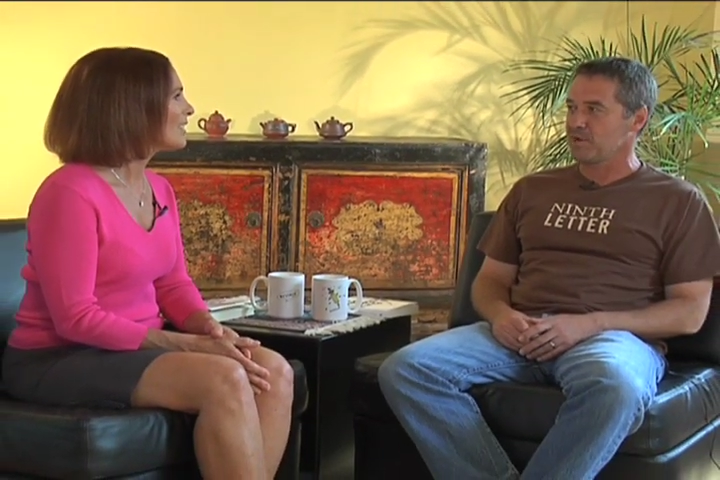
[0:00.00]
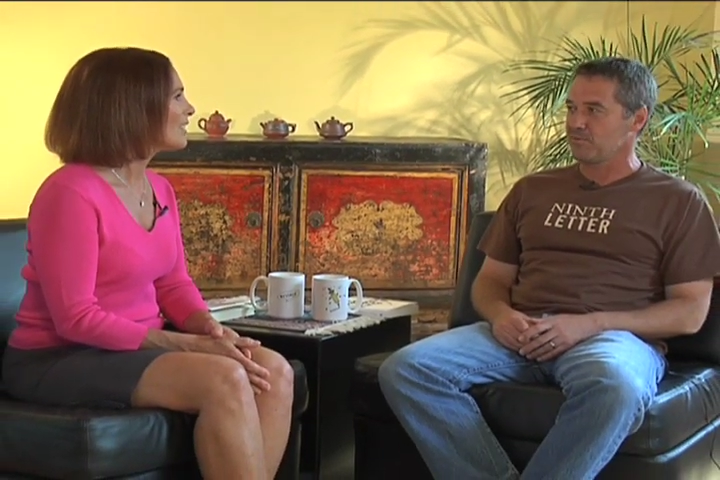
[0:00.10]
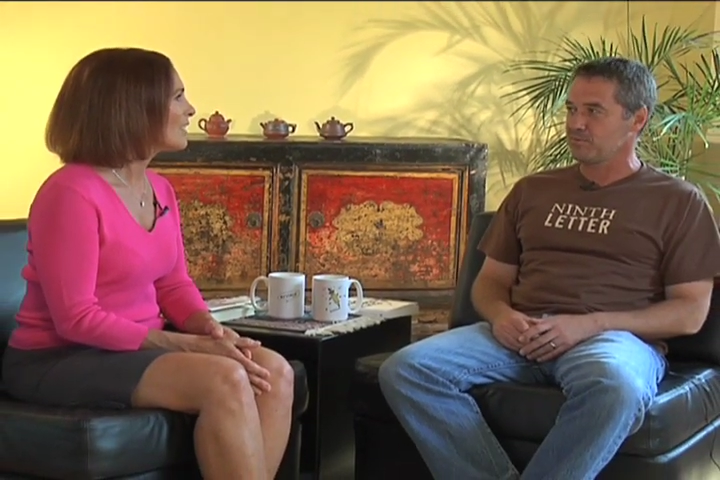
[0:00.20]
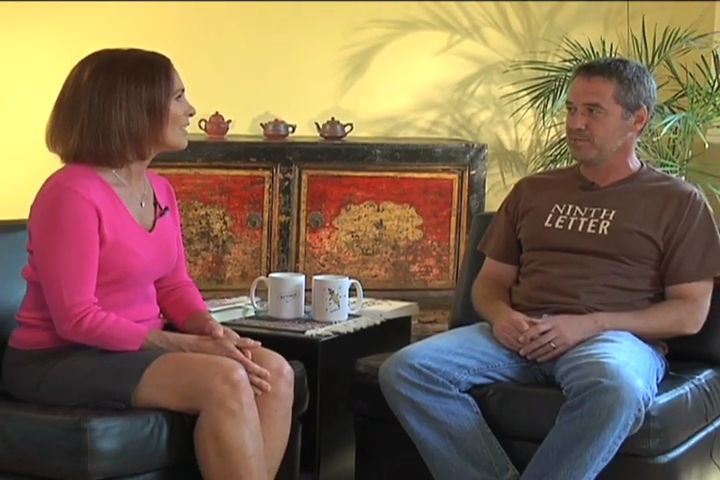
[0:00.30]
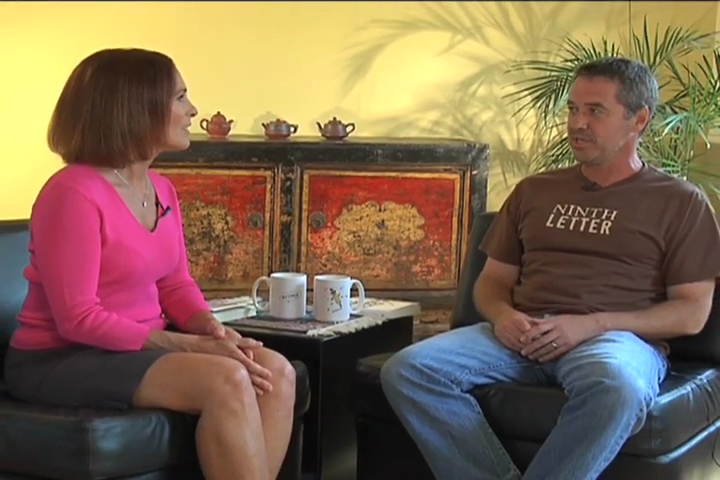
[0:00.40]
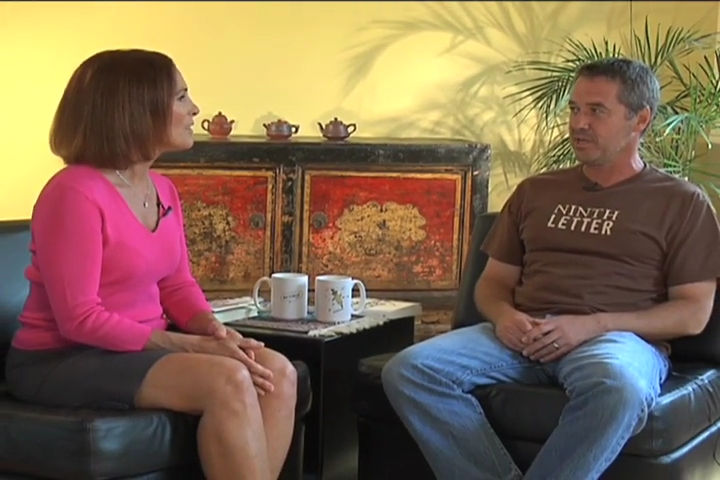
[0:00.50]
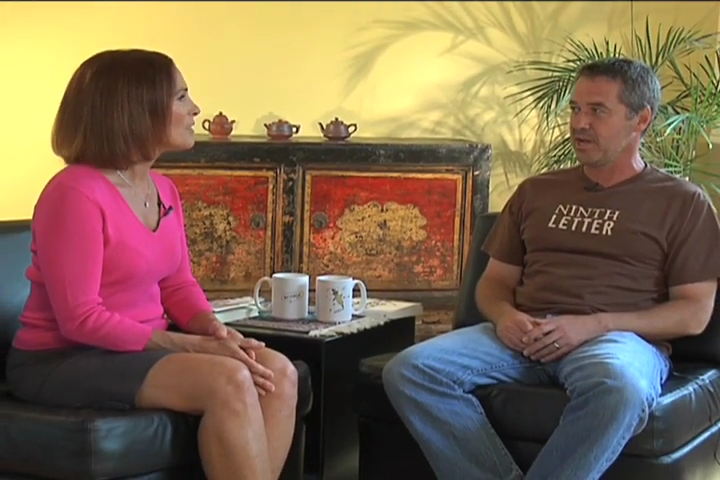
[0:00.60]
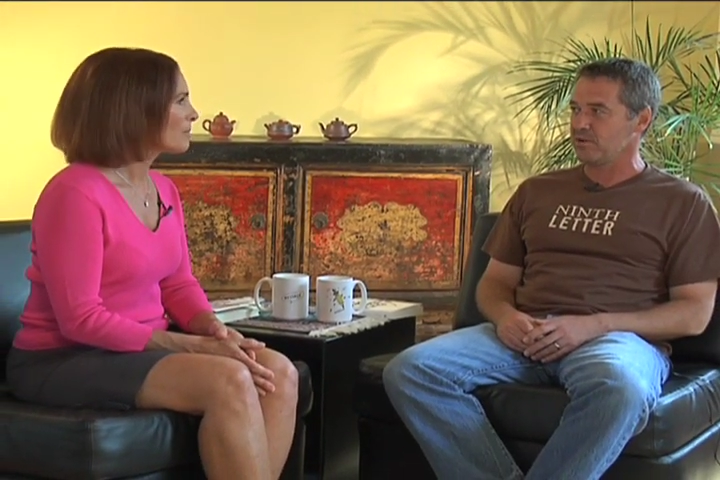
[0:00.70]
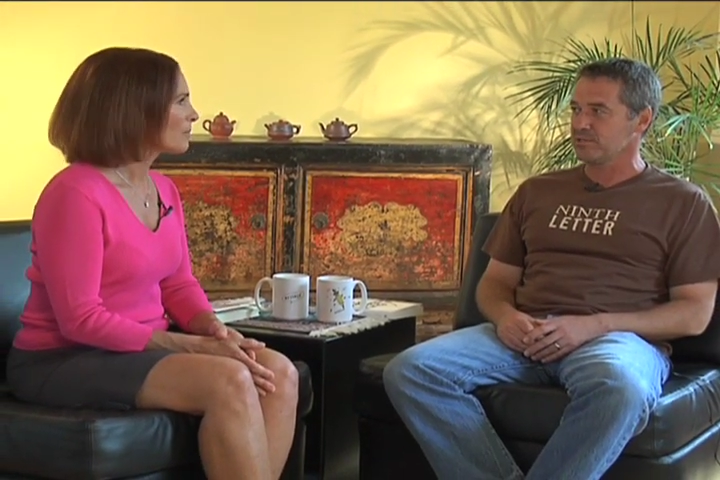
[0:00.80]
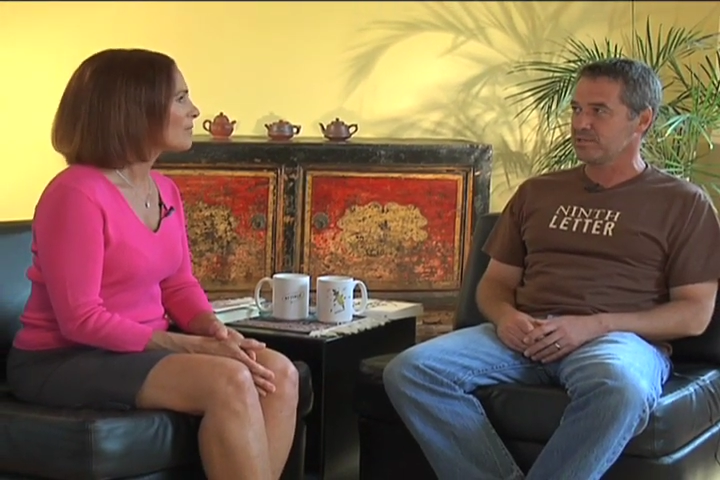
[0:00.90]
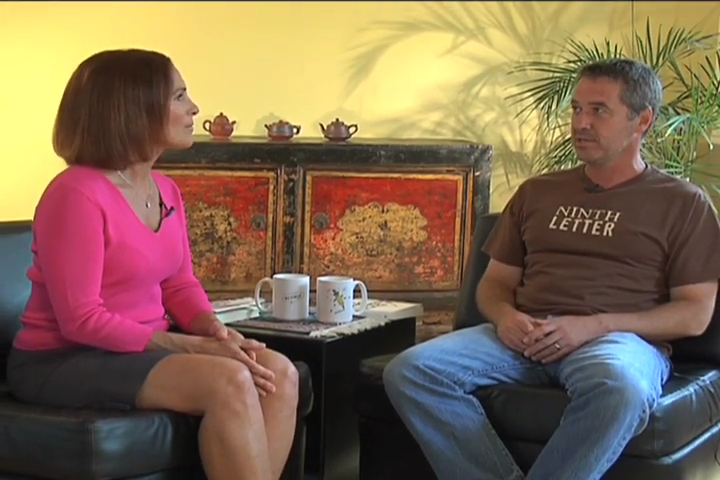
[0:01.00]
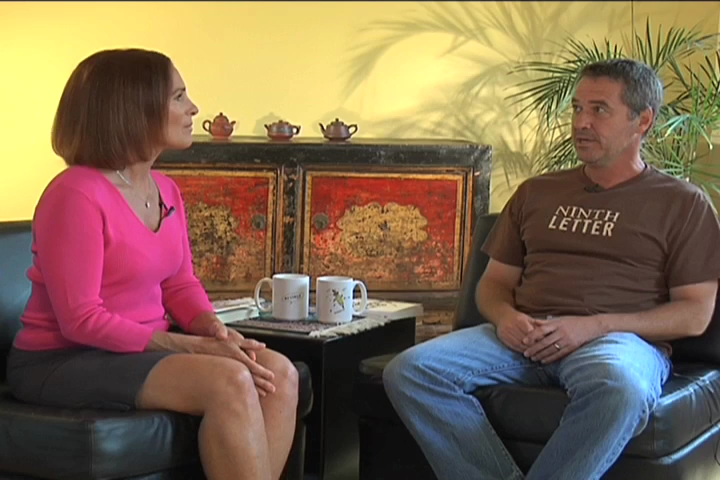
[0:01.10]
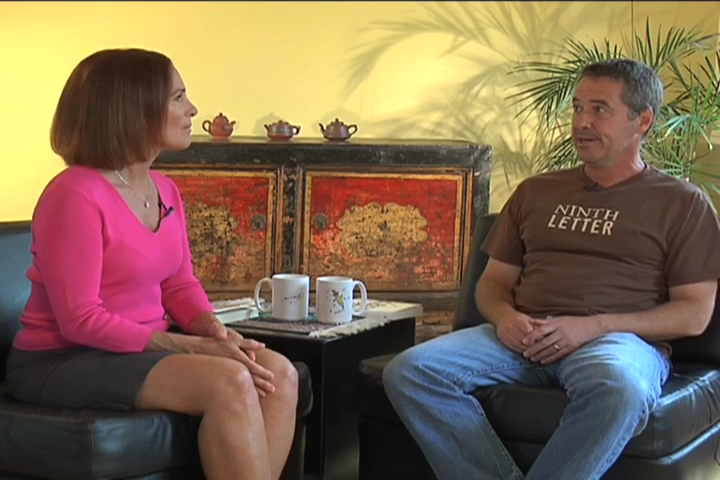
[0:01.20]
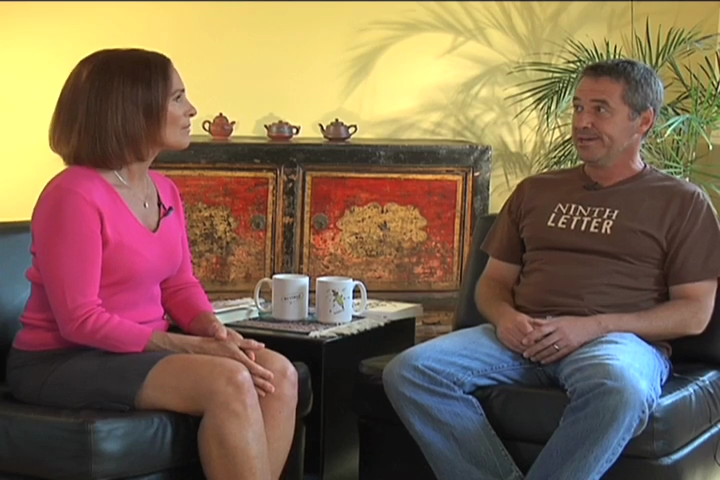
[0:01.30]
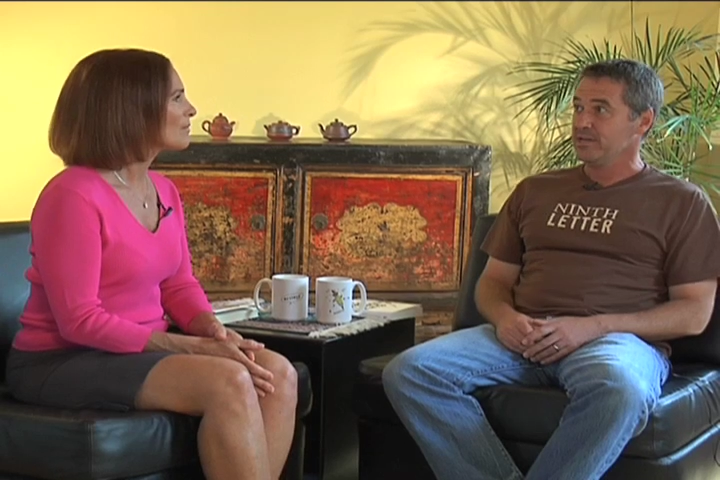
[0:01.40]
out from Tin House
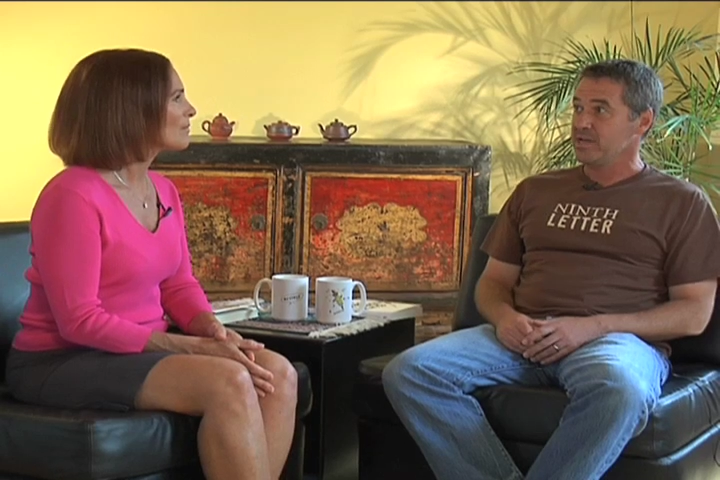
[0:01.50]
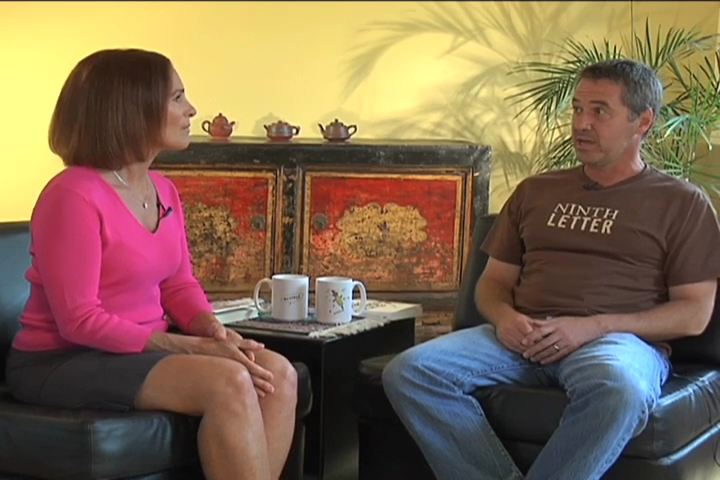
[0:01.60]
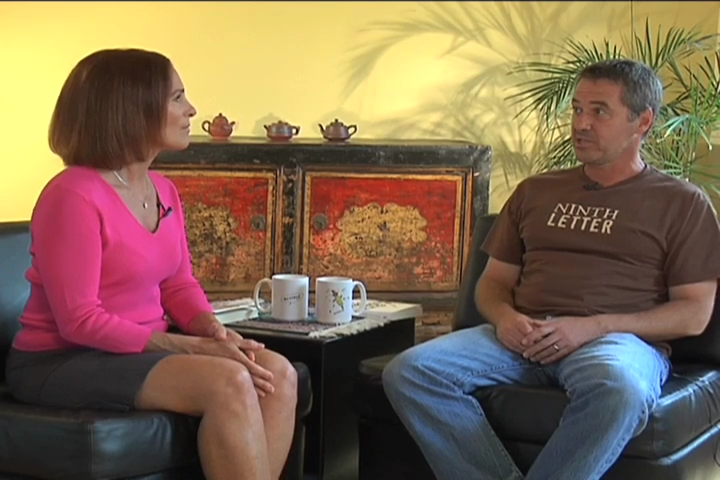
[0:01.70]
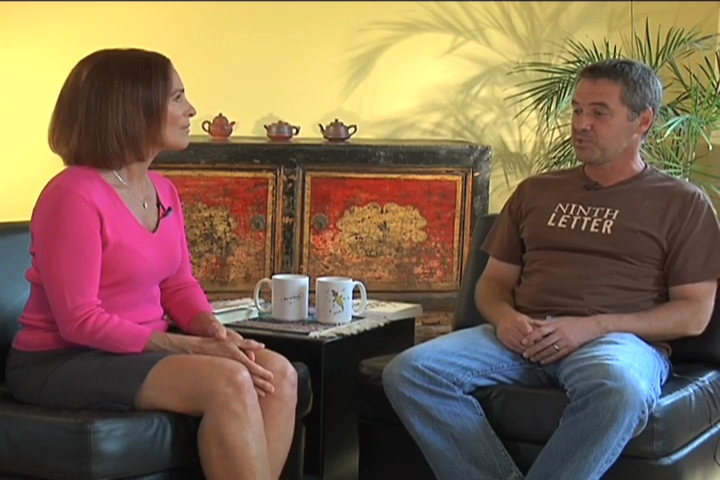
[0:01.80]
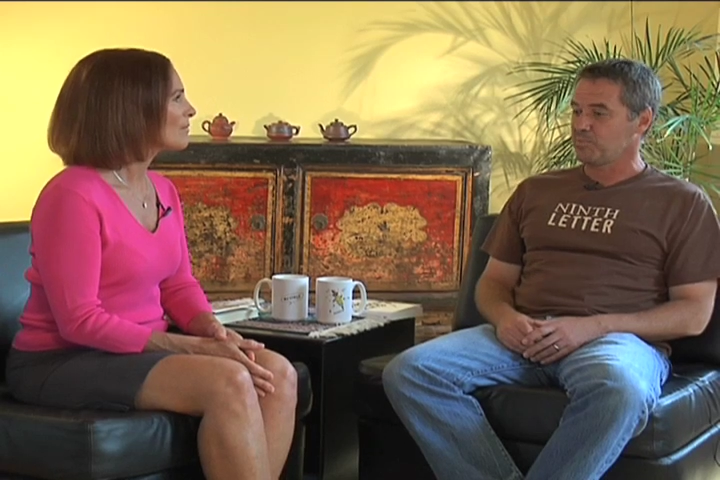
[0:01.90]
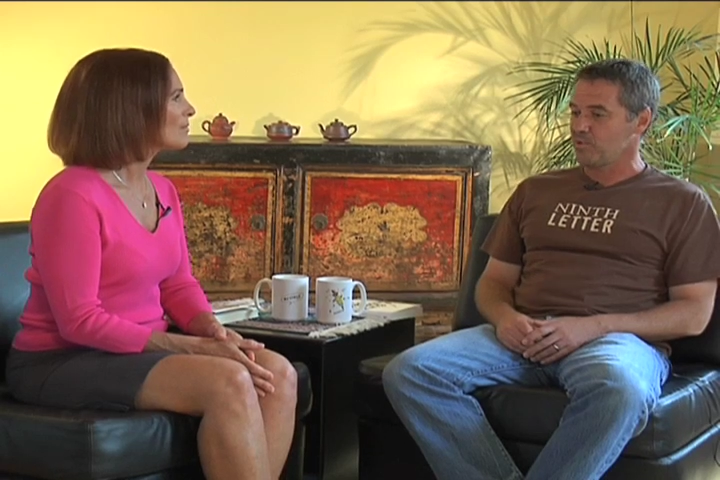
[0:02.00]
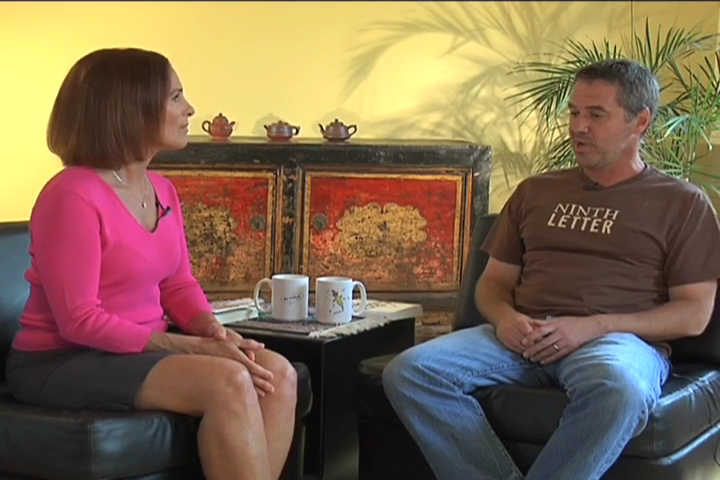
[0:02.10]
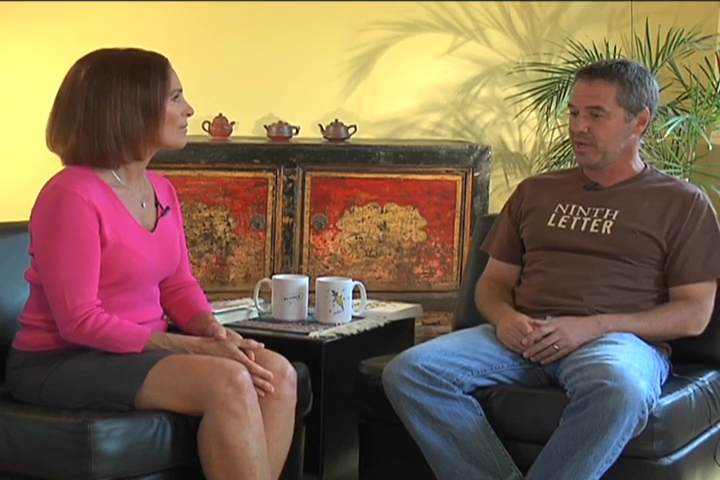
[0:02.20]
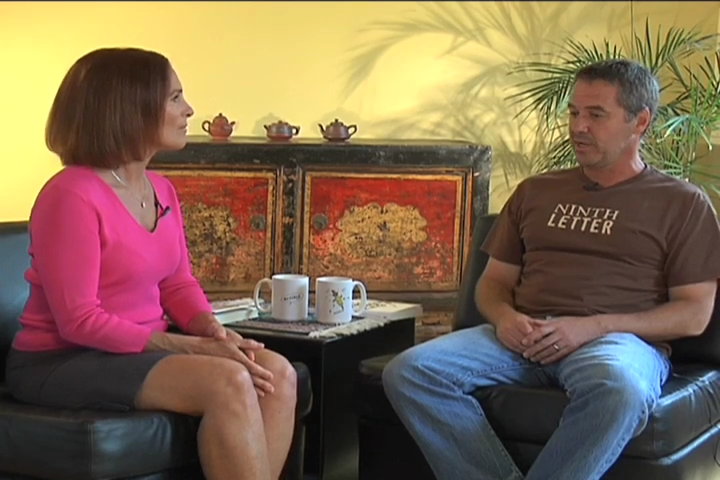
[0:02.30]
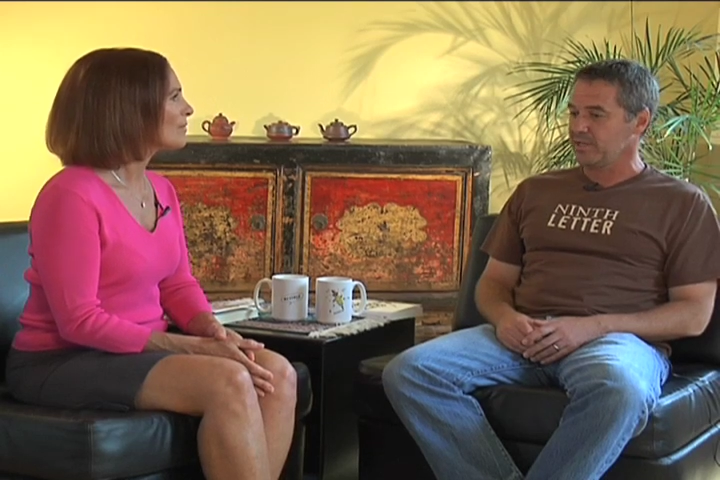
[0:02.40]
next spring